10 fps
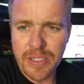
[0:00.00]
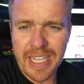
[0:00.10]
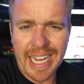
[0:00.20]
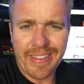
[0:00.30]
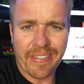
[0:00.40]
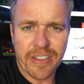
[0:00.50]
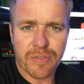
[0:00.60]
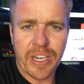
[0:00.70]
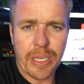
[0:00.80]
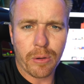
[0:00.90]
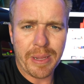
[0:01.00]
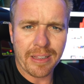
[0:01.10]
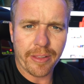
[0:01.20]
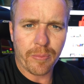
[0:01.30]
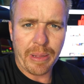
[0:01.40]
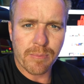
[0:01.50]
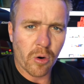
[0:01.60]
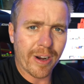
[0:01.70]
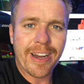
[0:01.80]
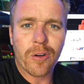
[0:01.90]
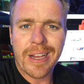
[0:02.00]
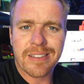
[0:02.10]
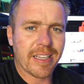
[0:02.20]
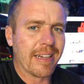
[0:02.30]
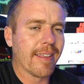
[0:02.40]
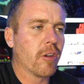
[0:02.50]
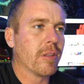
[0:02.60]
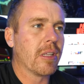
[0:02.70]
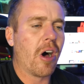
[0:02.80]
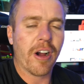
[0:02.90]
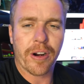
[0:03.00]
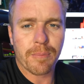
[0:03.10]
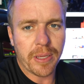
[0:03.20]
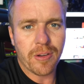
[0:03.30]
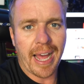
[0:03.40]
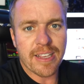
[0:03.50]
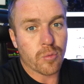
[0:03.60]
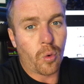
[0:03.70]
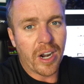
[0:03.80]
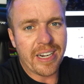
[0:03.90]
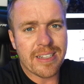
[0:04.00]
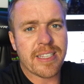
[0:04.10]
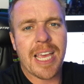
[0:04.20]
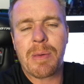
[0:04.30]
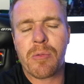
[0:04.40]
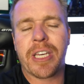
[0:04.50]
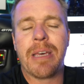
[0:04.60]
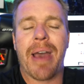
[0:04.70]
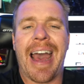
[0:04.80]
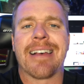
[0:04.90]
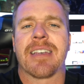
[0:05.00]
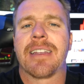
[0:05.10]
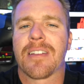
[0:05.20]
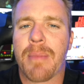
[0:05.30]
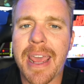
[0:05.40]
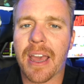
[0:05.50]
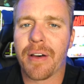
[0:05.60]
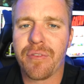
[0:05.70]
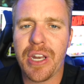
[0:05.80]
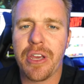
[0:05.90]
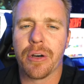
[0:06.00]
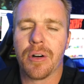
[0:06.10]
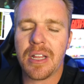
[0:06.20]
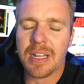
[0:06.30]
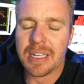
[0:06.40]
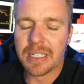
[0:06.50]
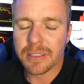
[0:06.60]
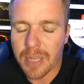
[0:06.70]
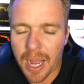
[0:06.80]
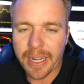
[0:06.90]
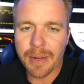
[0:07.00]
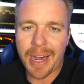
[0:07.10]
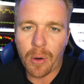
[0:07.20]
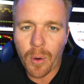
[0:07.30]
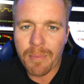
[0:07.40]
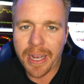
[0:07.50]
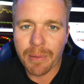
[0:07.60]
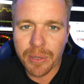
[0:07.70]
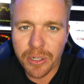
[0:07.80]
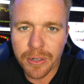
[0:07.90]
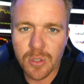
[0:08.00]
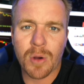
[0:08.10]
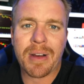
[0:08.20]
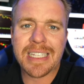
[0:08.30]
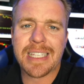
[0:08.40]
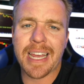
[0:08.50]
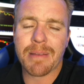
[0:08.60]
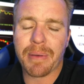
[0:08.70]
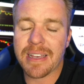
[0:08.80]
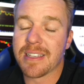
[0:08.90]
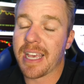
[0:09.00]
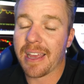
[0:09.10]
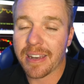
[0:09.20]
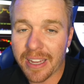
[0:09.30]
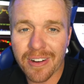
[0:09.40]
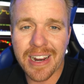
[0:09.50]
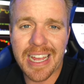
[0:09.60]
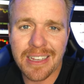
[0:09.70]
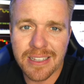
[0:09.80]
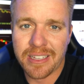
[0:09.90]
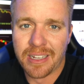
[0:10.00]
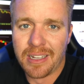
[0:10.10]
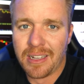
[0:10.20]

I was thinking that this video would be a little bit more interesting and a little longer, but you guys wanted to see it. People keep asking to make a video talking about what my computer is, what my setup is, and here it is.